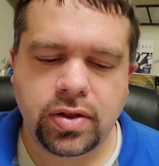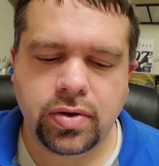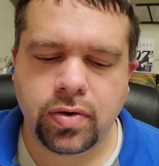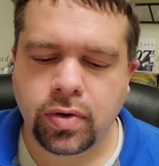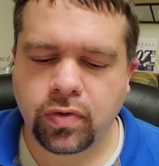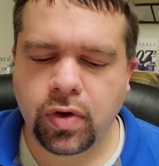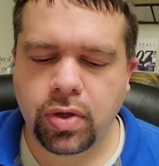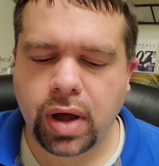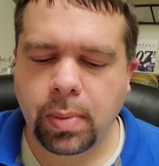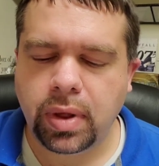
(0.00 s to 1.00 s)
to
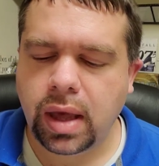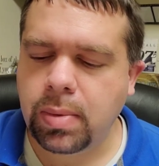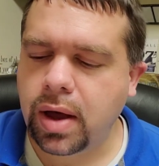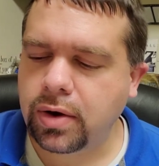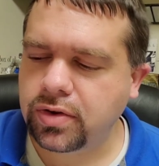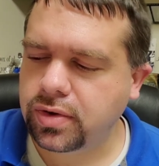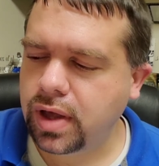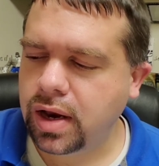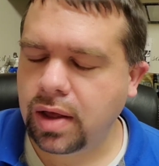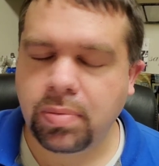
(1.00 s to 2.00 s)
further complicate matters,
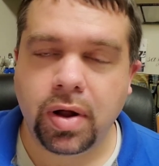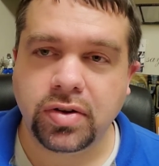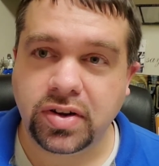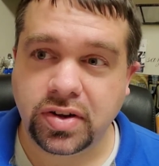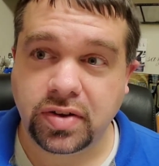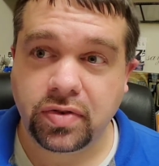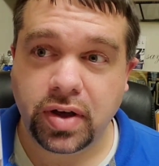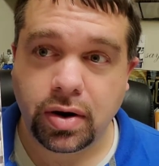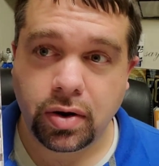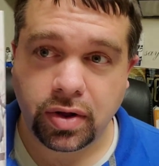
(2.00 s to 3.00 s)
and I apologize because I
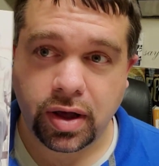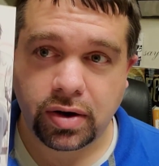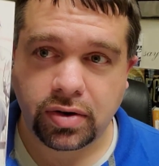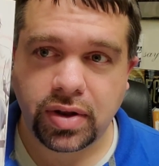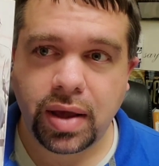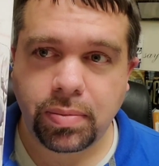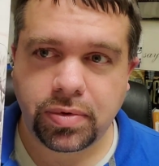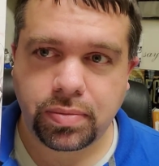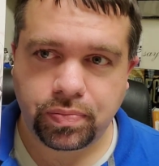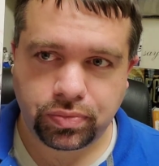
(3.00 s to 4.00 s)
forget all the characters' names,
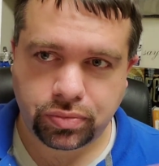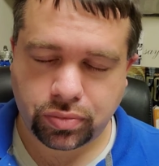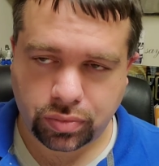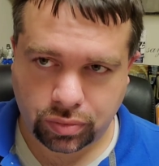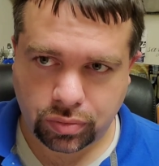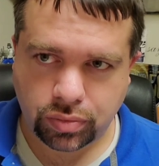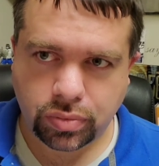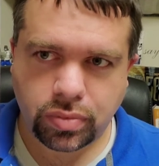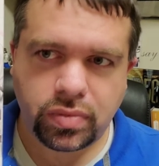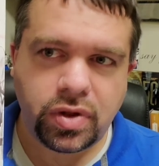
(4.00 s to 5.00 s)

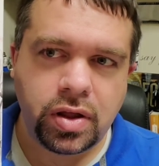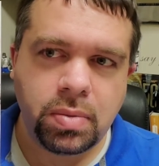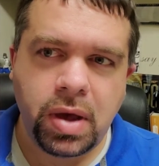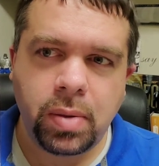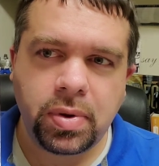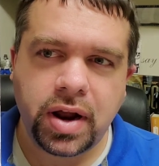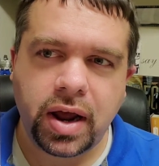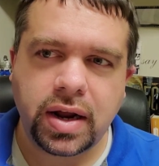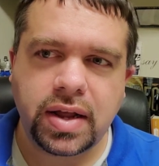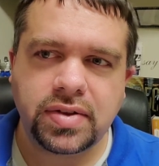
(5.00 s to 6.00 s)
the male
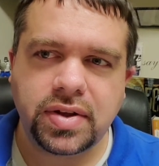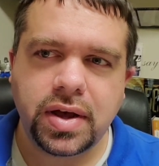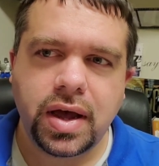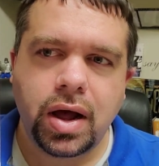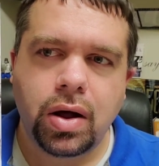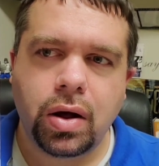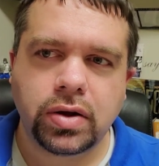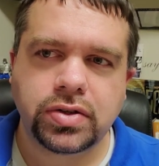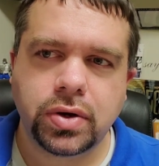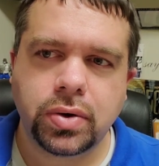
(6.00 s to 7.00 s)
protagonist
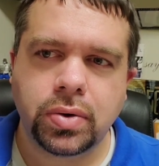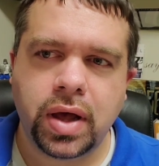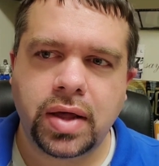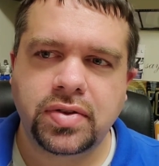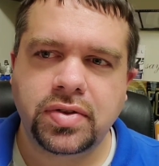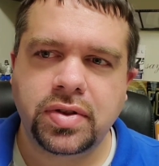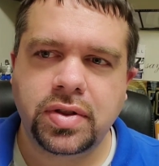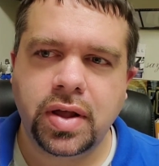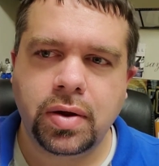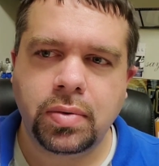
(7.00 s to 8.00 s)
also has
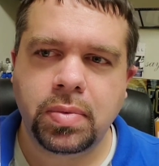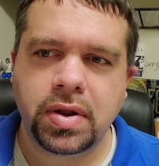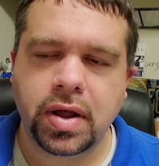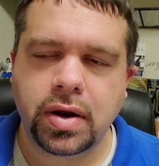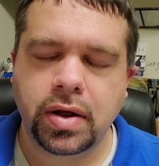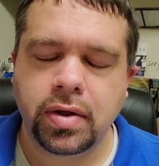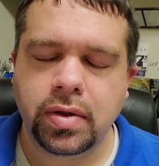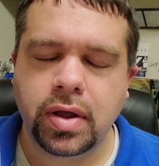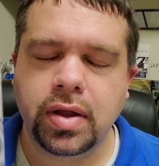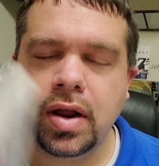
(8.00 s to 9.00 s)
been dealt
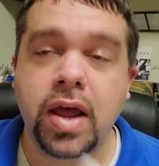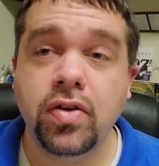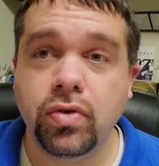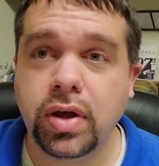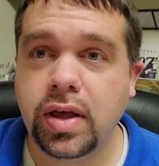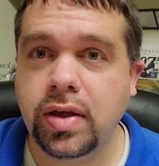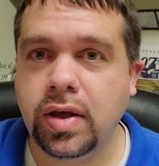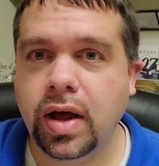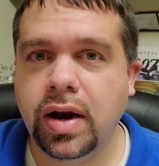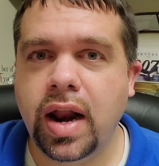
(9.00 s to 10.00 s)
an injury. He
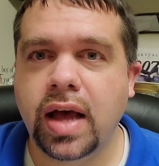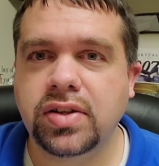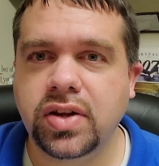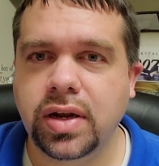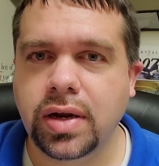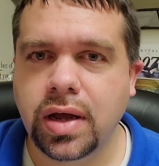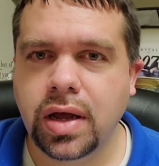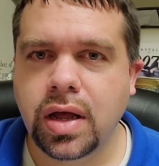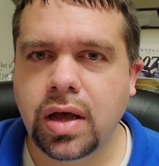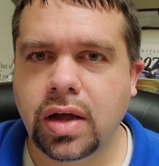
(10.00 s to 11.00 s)
got in an accident
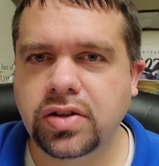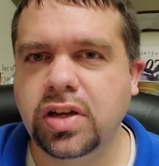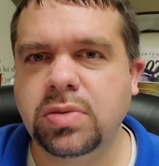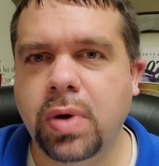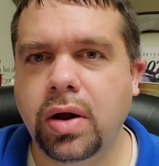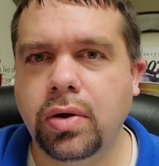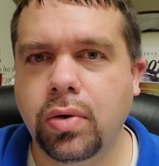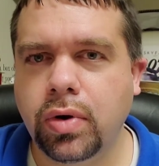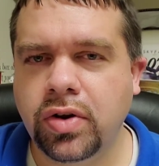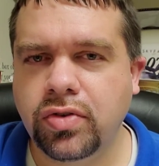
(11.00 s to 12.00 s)
causing a spinal
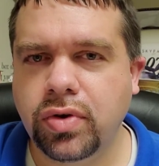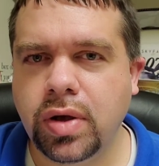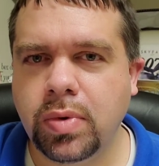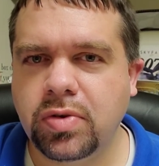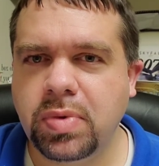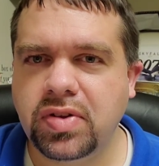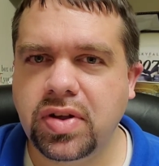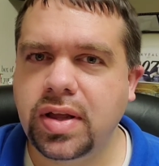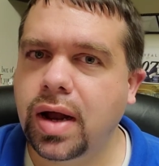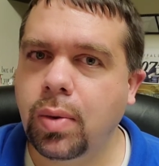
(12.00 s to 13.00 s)
cord injury, which means he
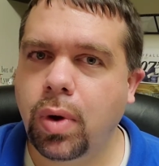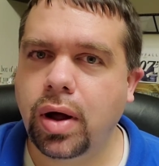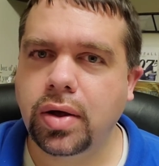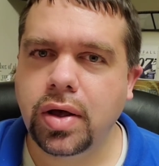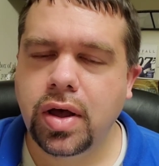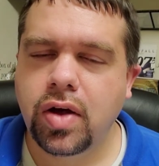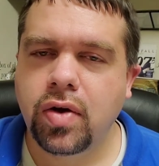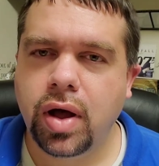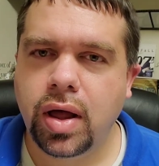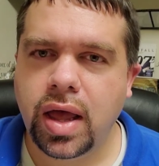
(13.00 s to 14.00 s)
cannot walk,
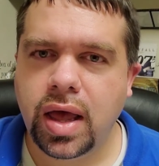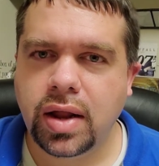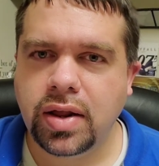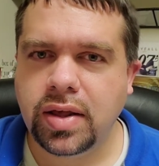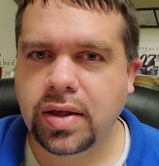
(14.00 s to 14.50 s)
and he